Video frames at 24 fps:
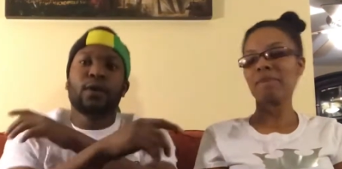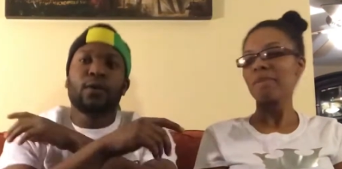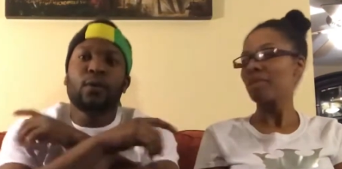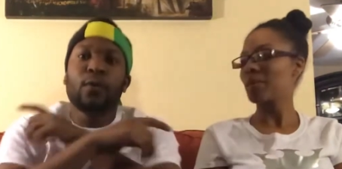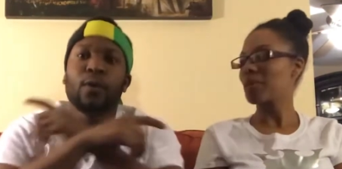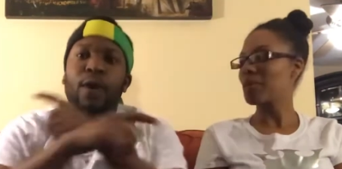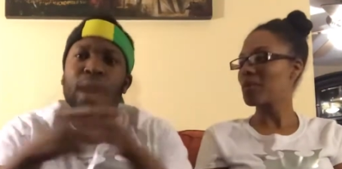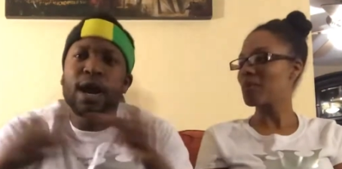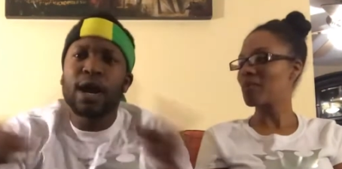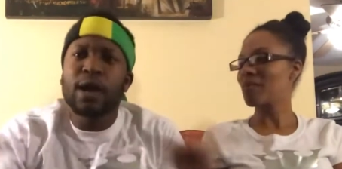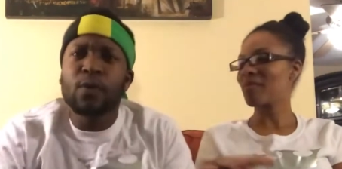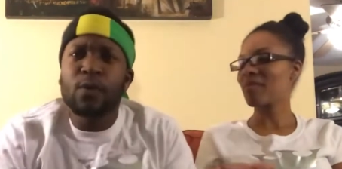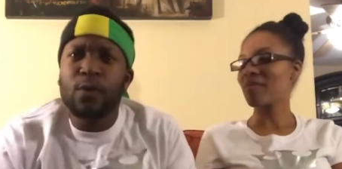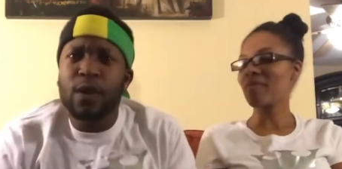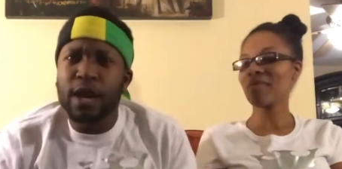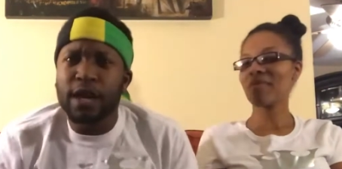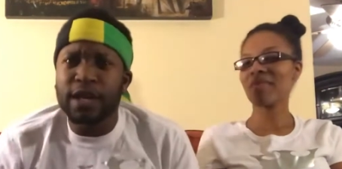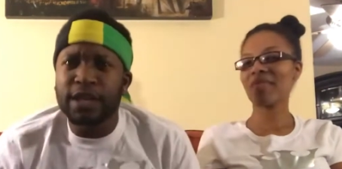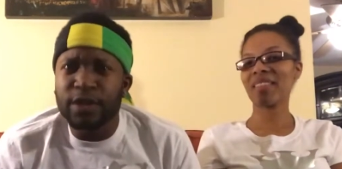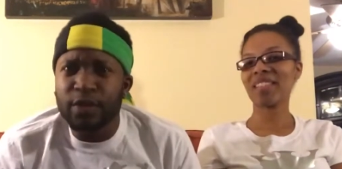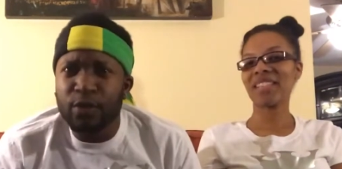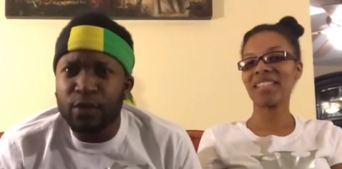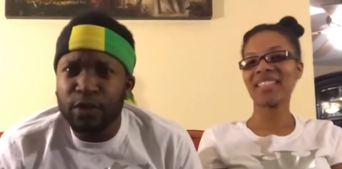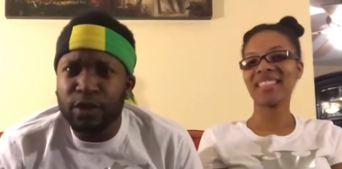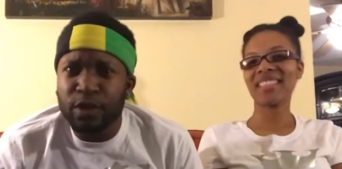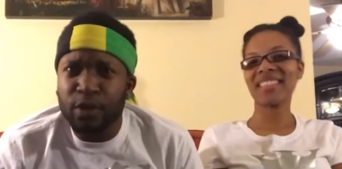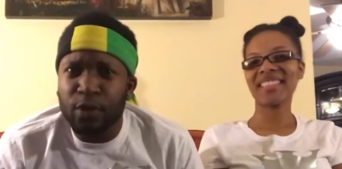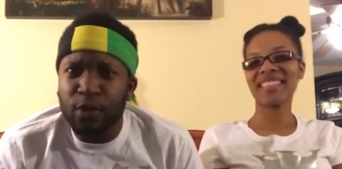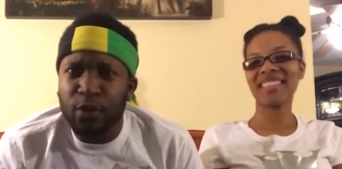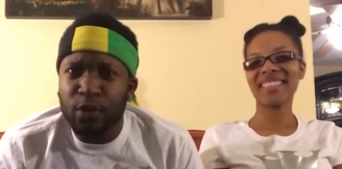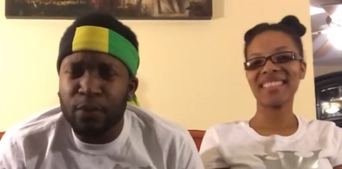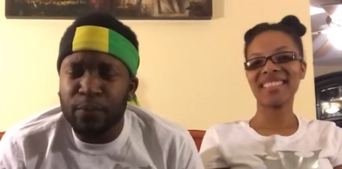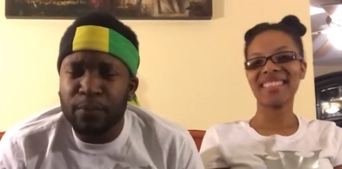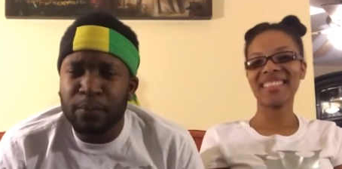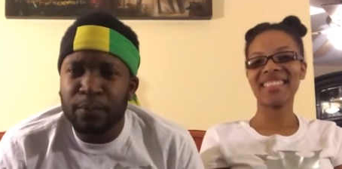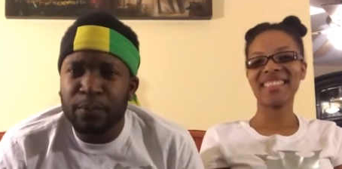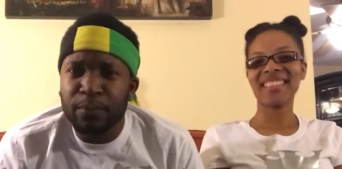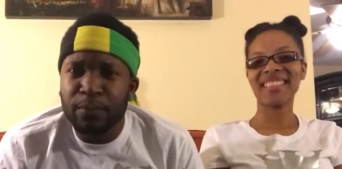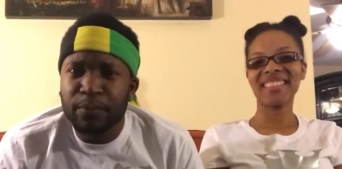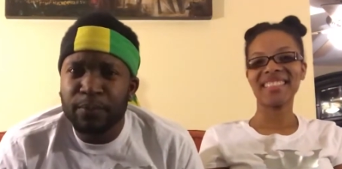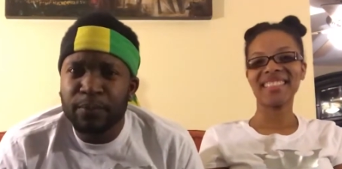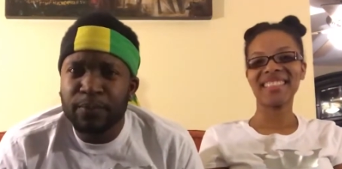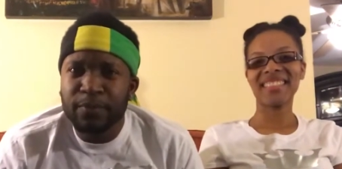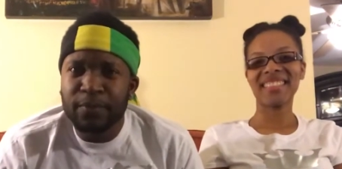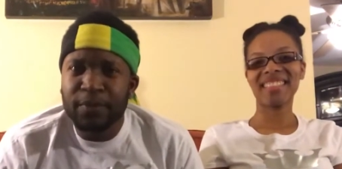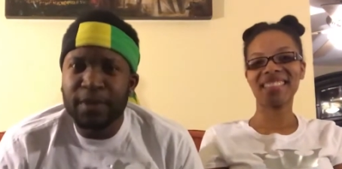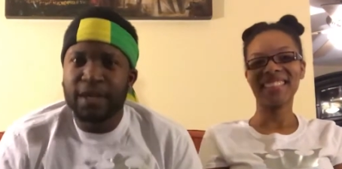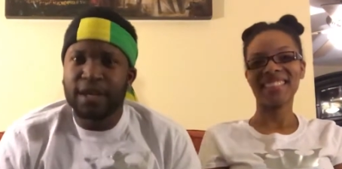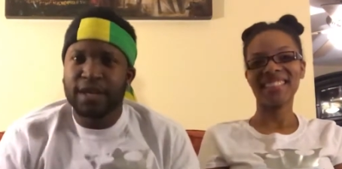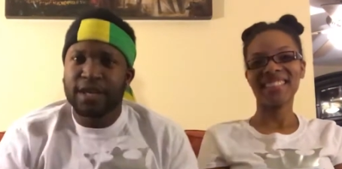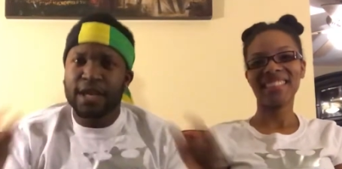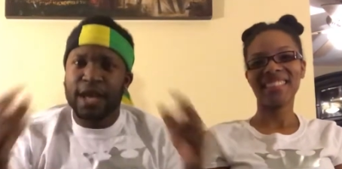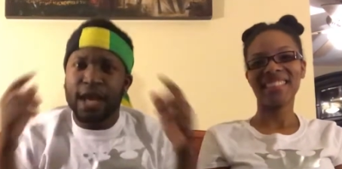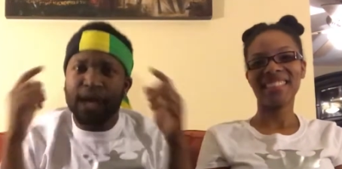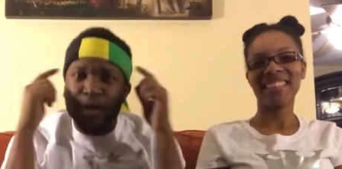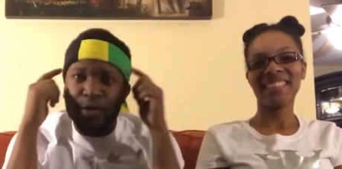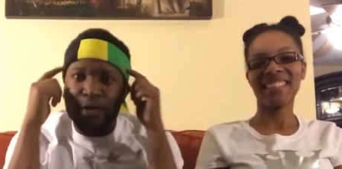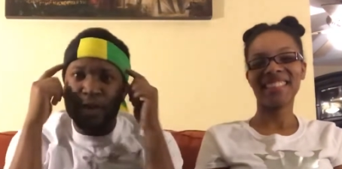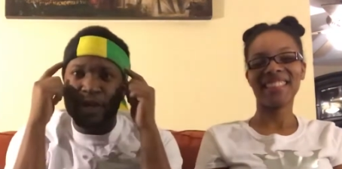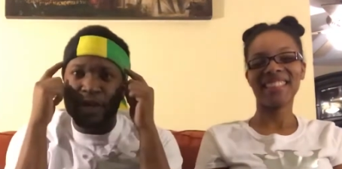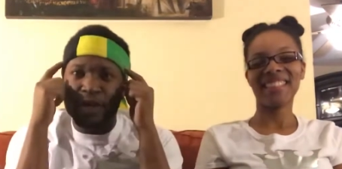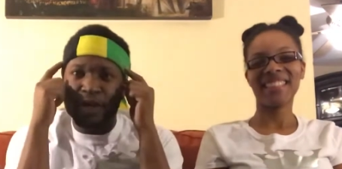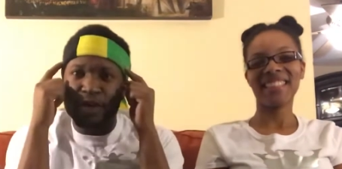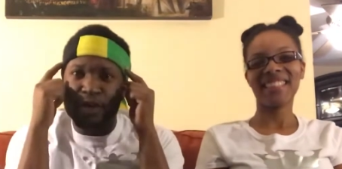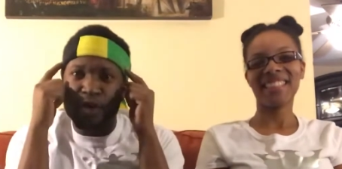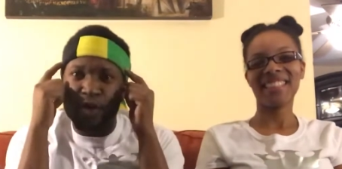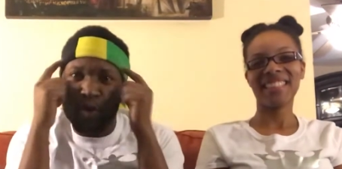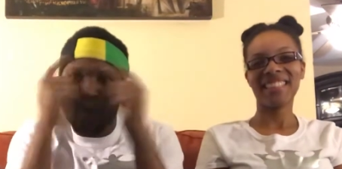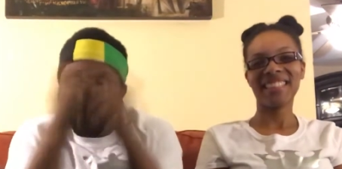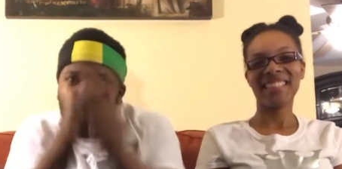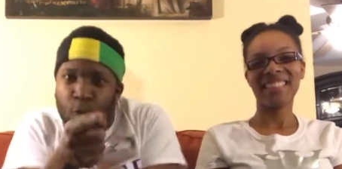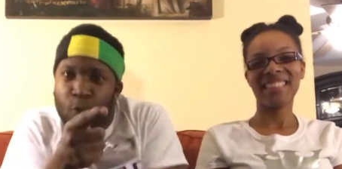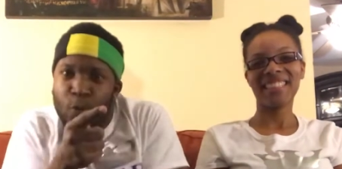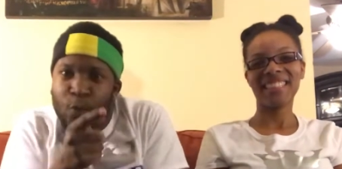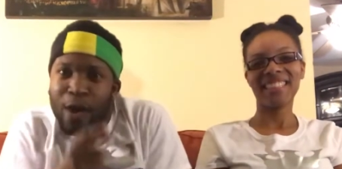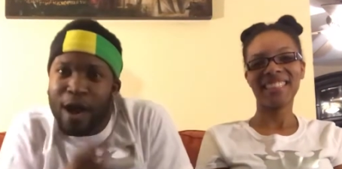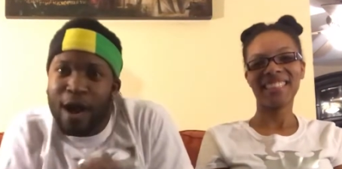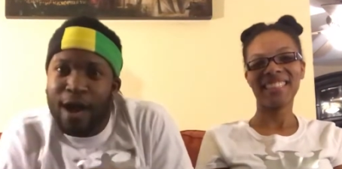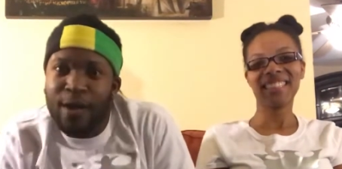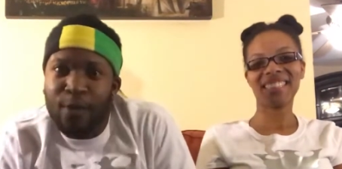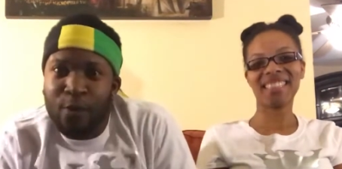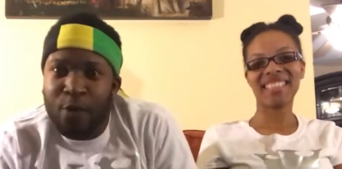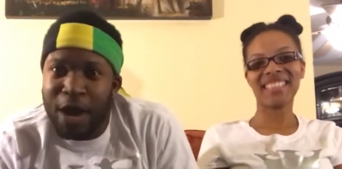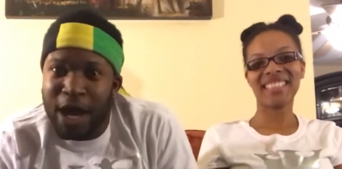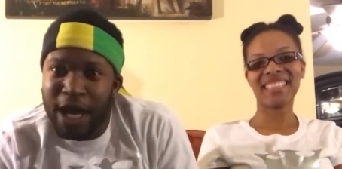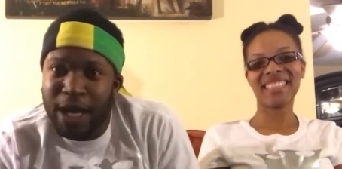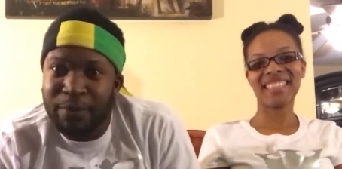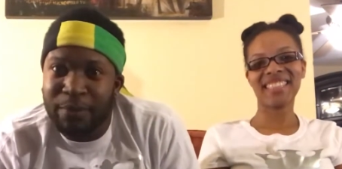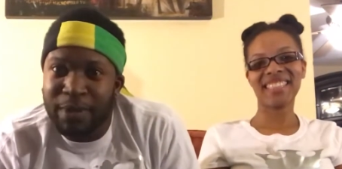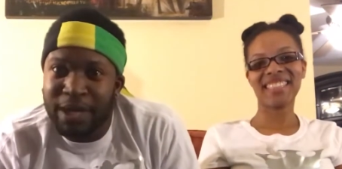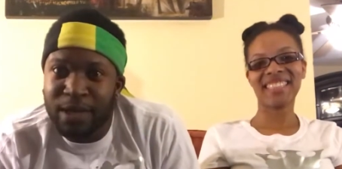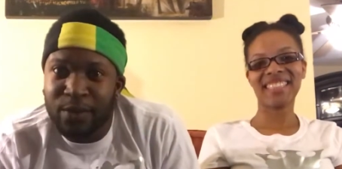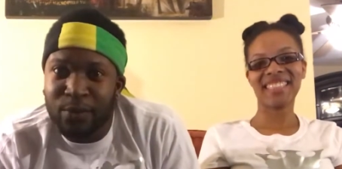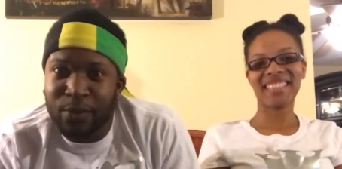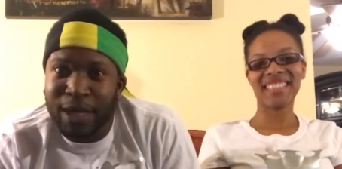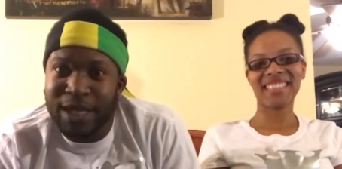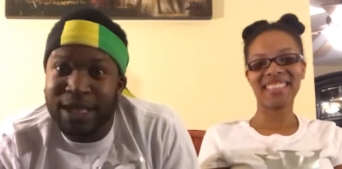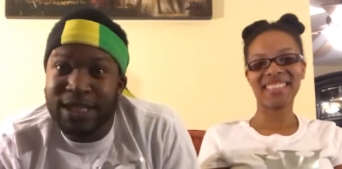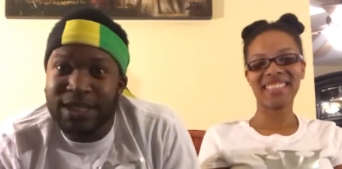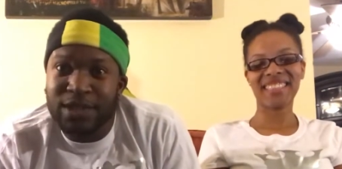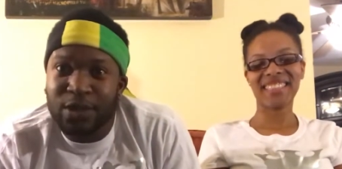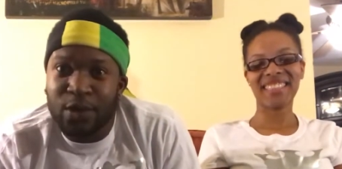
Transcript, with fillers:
Speaker 1: Wagwan YouTube. You already know. Wagwan mean what's